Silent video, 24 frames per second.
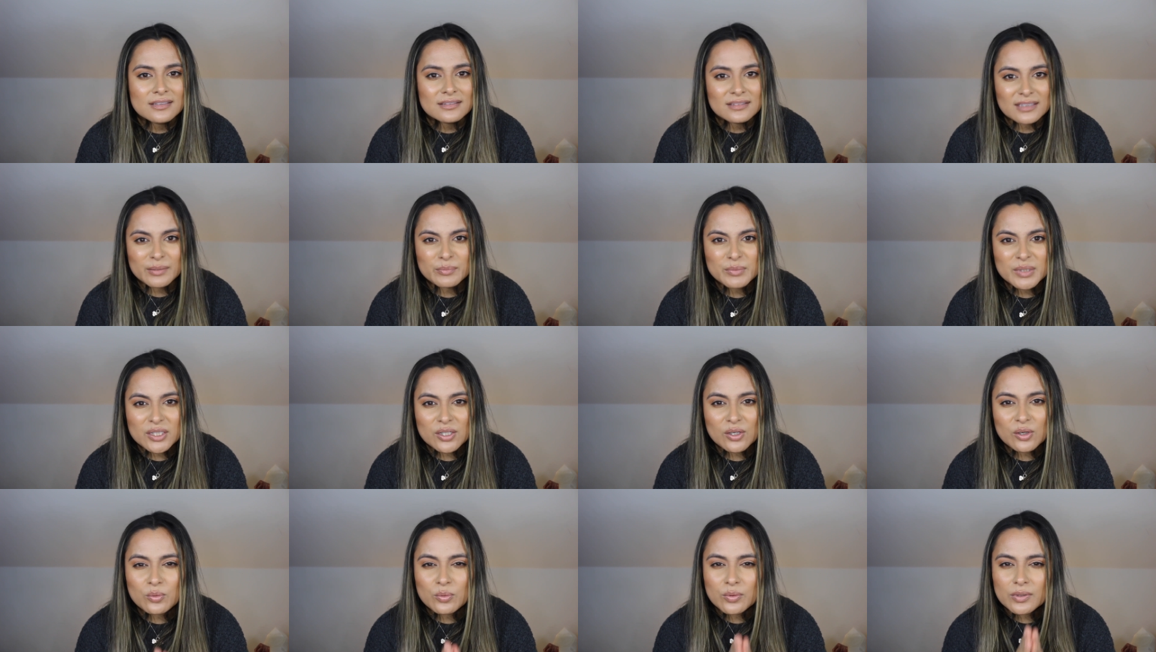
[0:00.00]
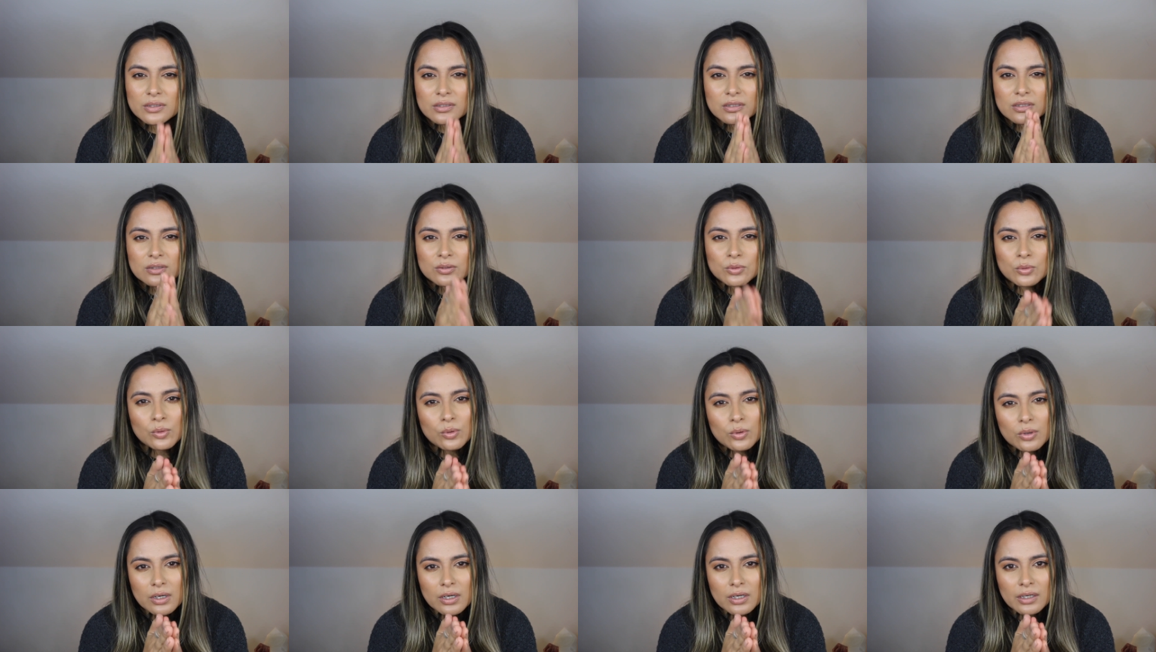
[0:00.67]
Let me know what
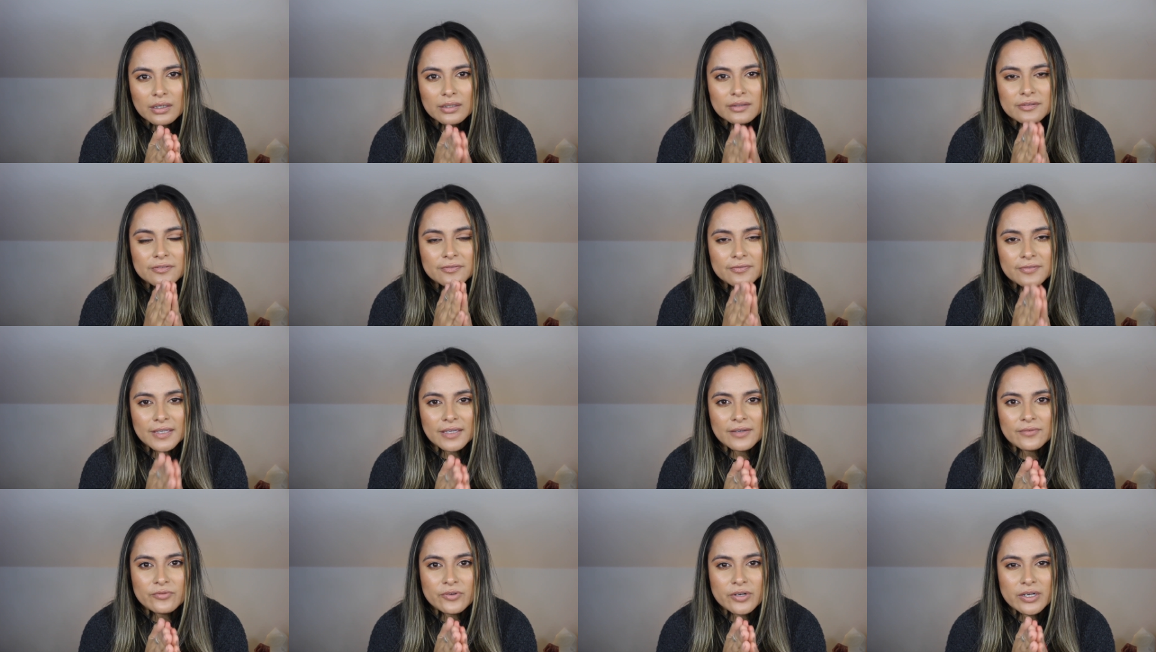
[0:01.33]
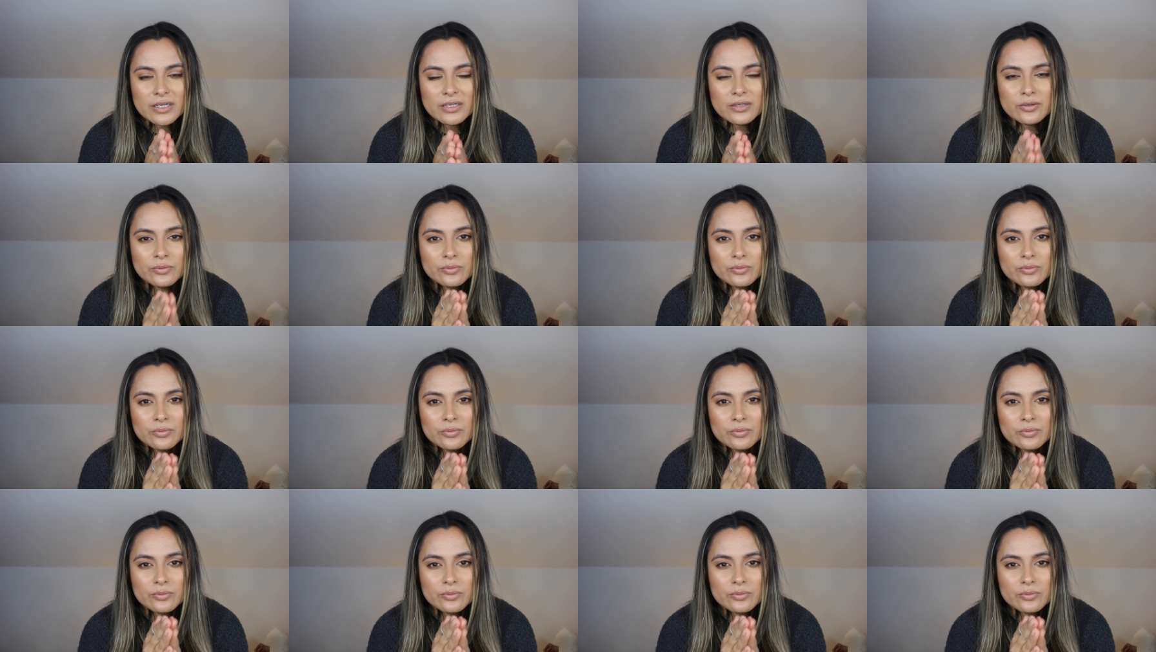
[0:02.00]
your favorite